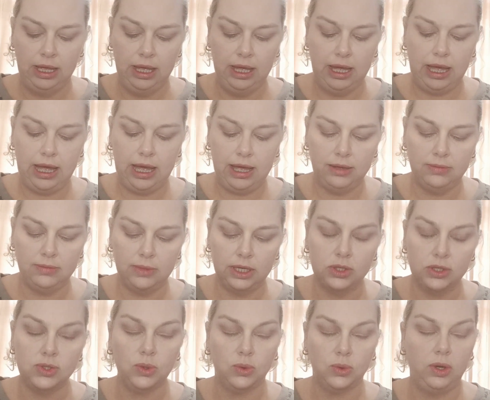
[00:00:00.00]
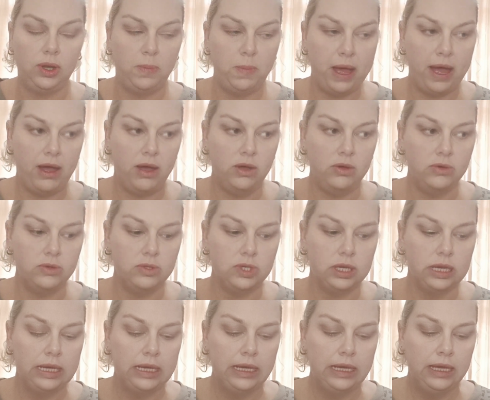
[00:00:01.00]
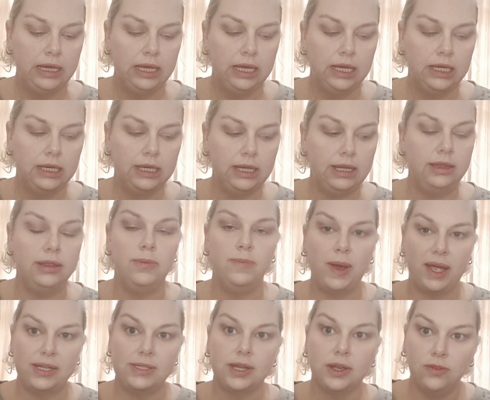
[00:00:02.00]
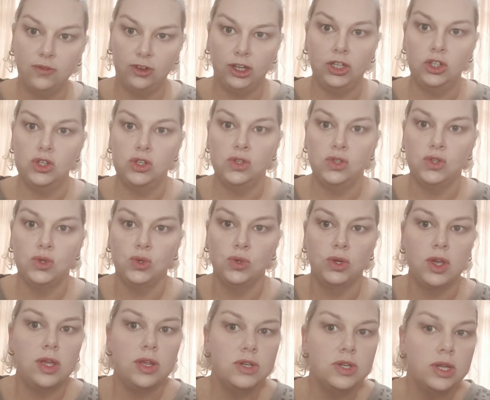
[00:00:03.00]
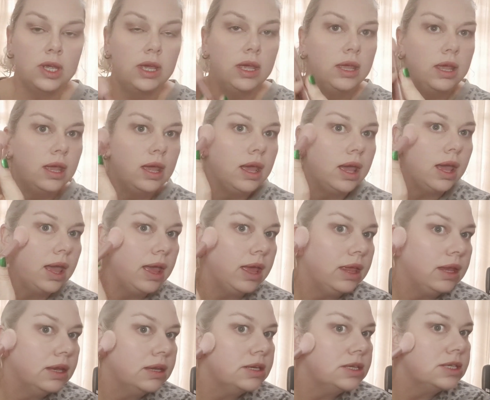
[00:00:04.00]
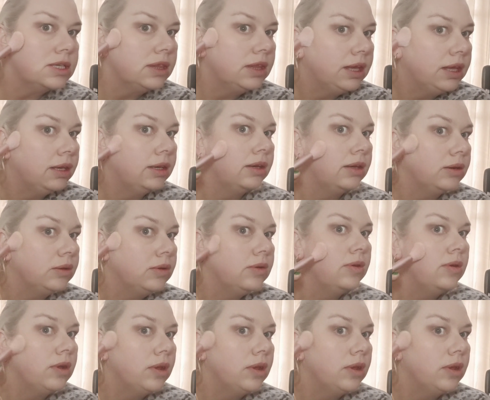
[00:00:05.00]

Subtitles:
It's all about getting the basic function sorted, and then,